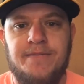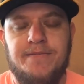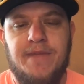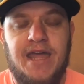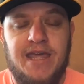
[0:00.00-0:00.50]

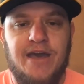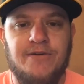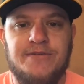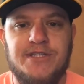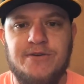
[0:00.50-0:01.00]

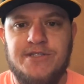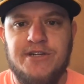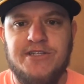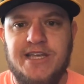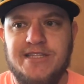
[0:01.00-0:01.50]
Anyhow, so it
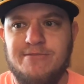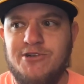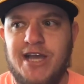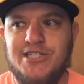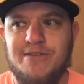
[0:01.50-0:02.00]
starts getting some
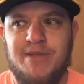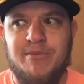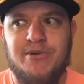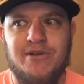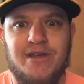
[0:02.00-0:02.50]
traction and
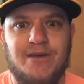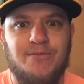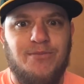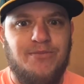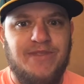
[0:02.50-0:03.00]
people are like,
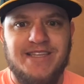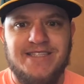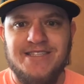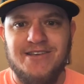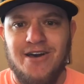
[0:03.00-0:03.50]

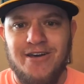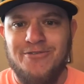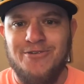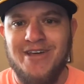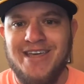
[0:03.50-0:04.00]
this is
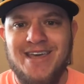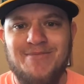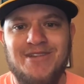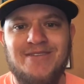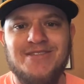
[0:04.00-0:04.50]
awful. I can't
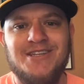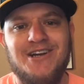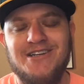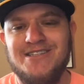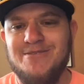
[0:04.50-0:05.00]
believe this
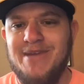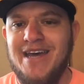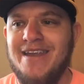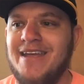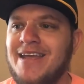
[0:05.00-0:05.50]
card is so
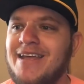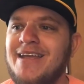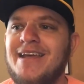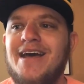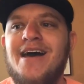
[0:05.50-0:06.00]
bad.
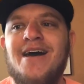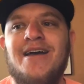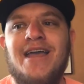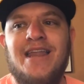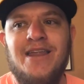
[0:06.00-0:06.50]

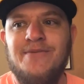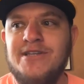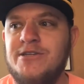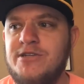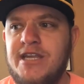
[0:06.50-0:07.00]
And
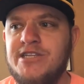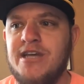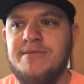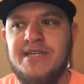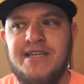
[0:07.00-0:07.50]
anyways, Houdini
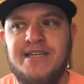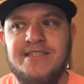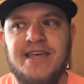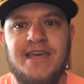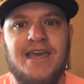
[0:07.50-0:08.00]
chimes in and
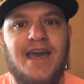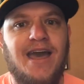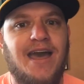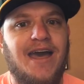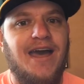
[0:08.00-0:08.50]
he's like,
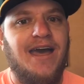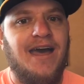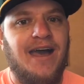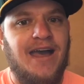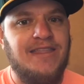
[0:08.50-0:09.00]

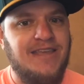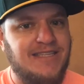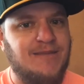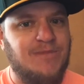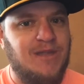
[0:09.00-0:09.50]
I think
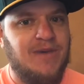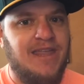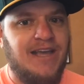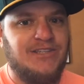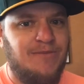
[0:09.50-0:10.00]
somebody might
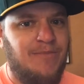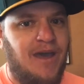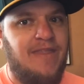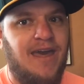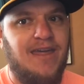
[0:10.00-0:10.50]
actually
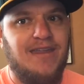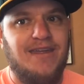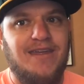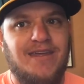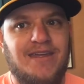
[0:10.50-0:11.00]
buy that.
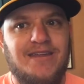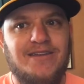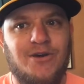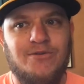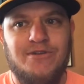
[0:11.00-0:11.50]

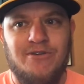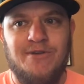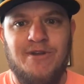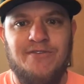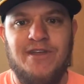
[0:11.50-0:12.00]
Don't
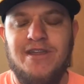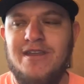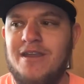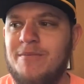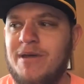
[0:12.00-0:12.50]
get rid of it.
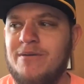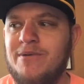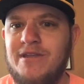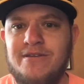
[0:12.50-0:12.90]
And I'm like, what?